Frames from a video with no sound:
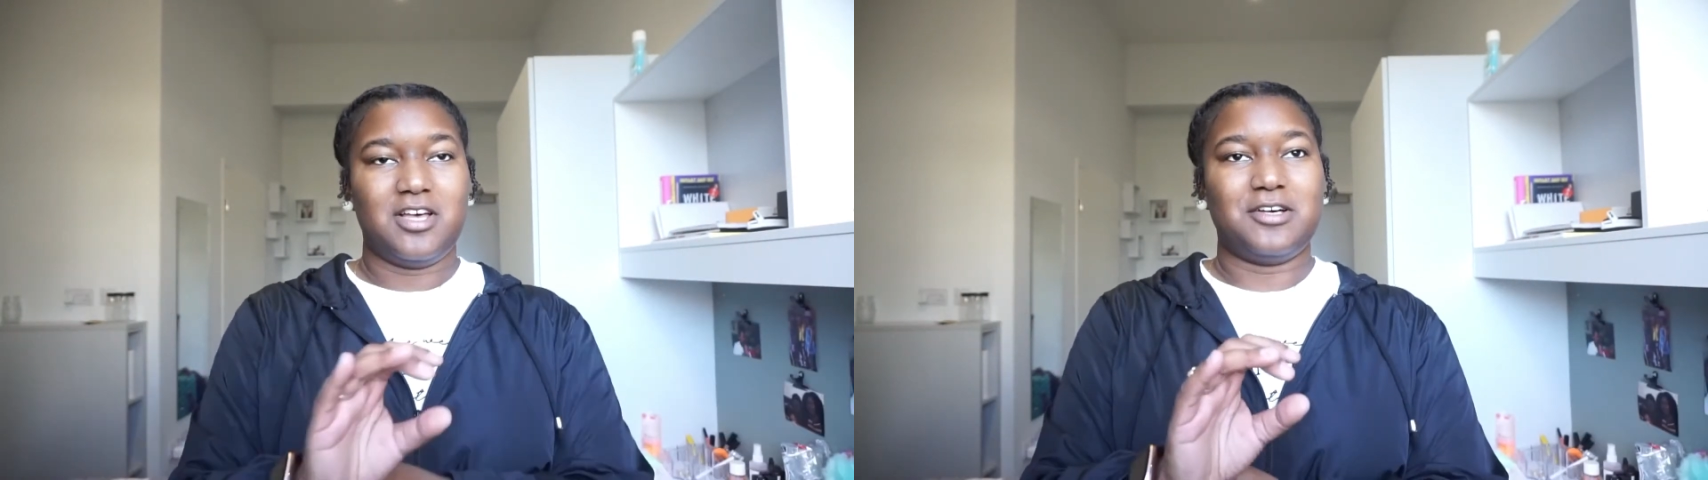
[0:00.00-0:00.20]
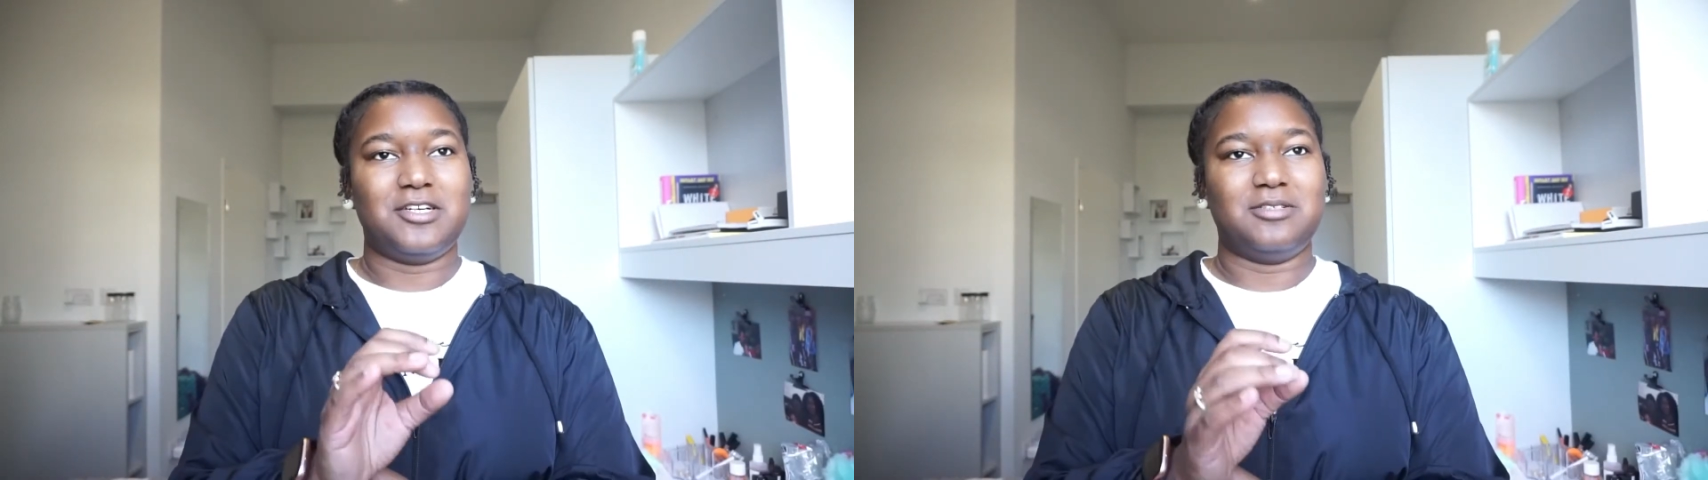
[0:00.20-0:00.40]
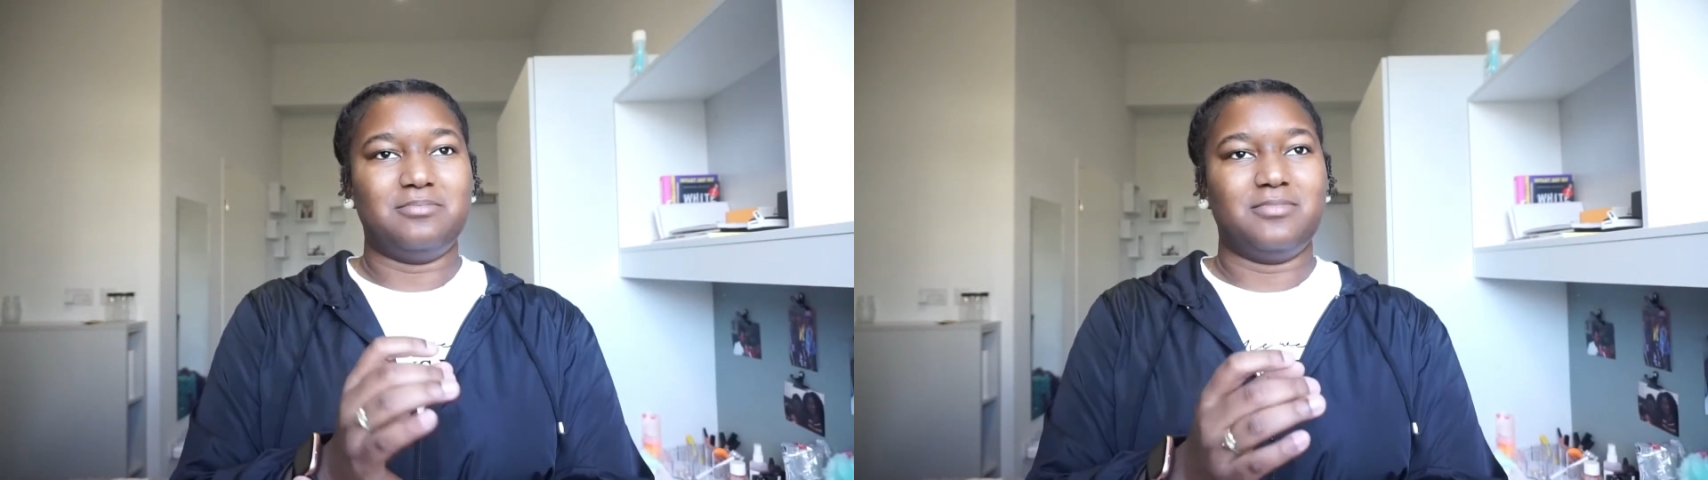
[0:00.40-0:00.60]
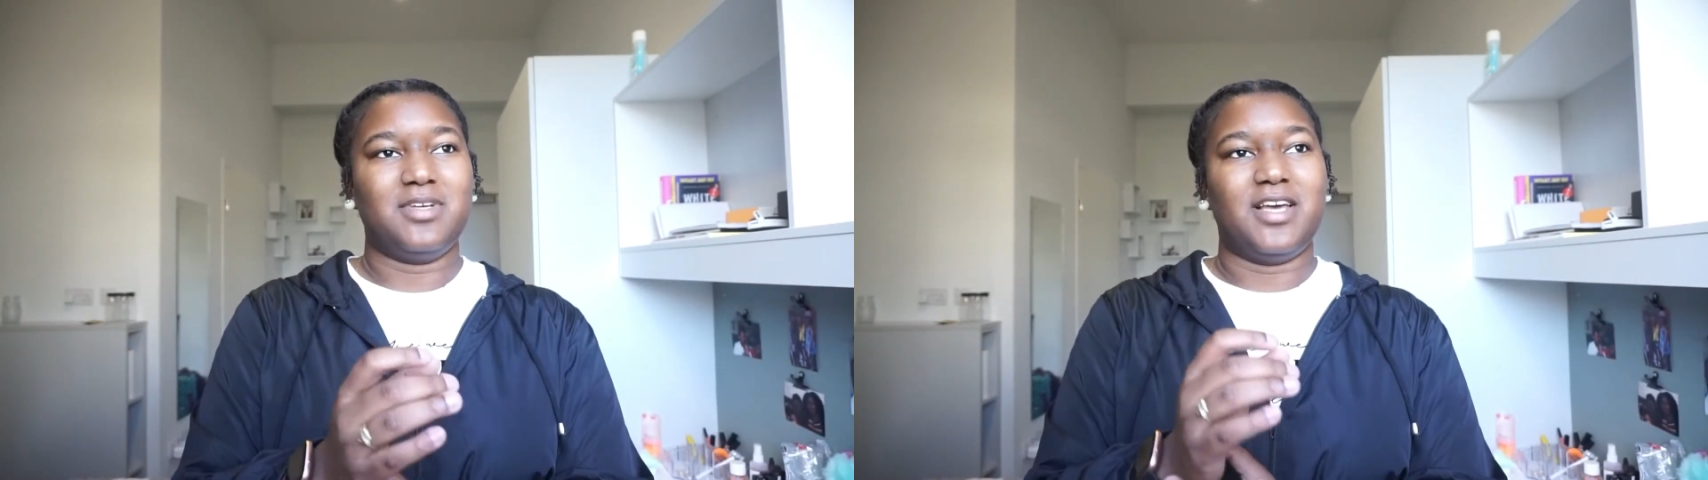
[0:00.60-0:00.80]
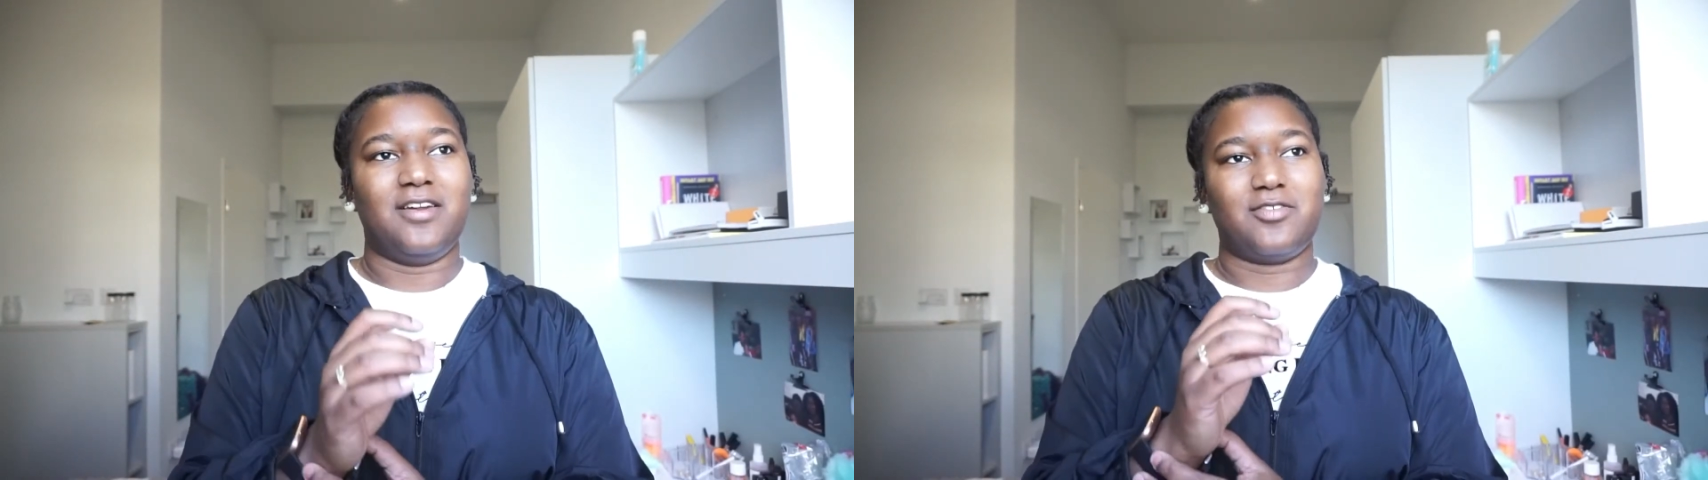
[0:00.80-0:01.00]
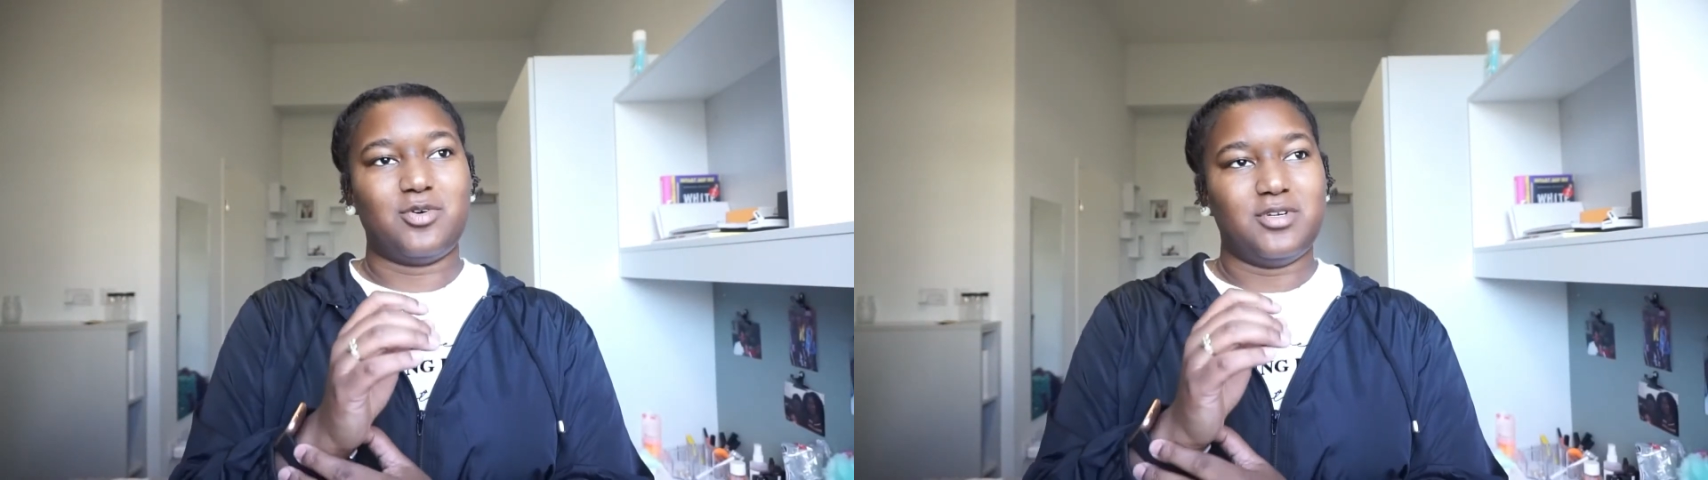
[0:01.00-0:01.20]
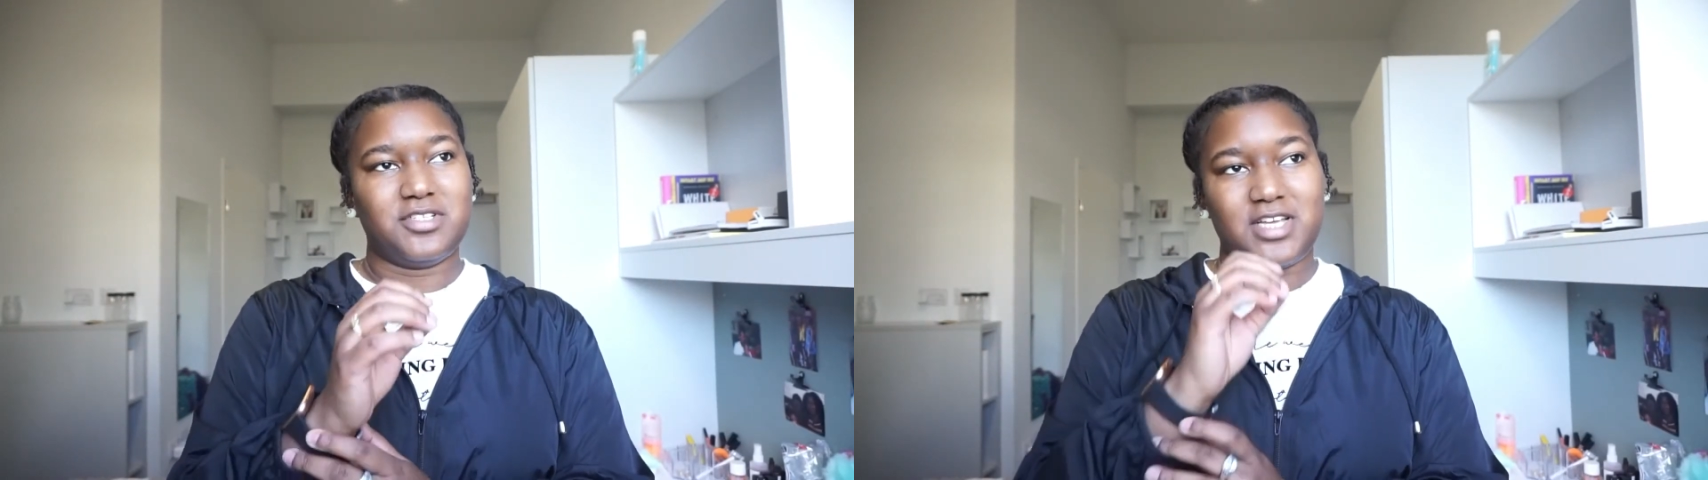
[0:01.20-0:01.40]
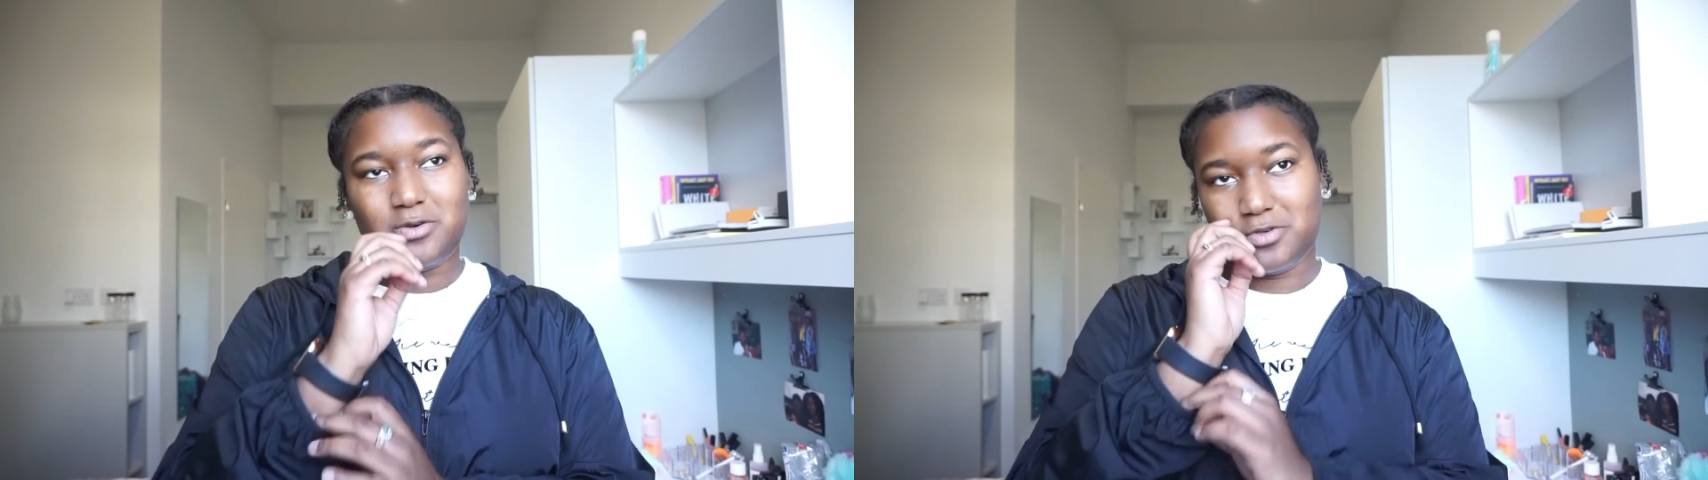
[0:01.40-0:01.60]
And of
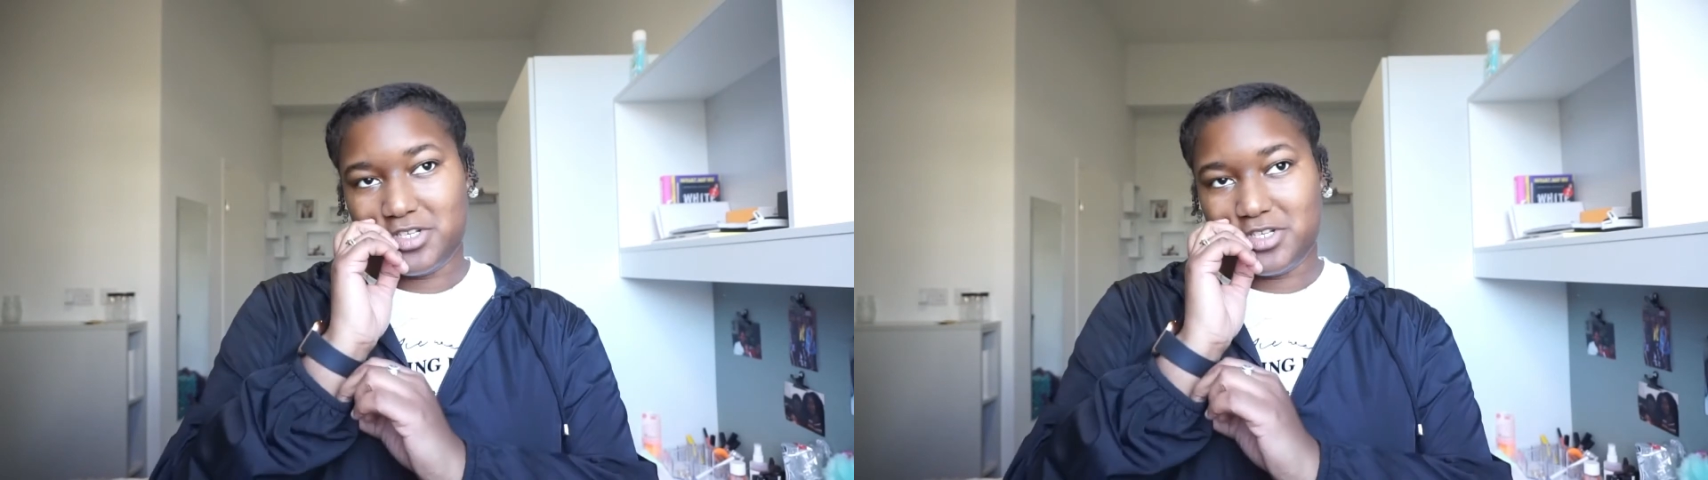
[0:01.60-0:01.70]
course I will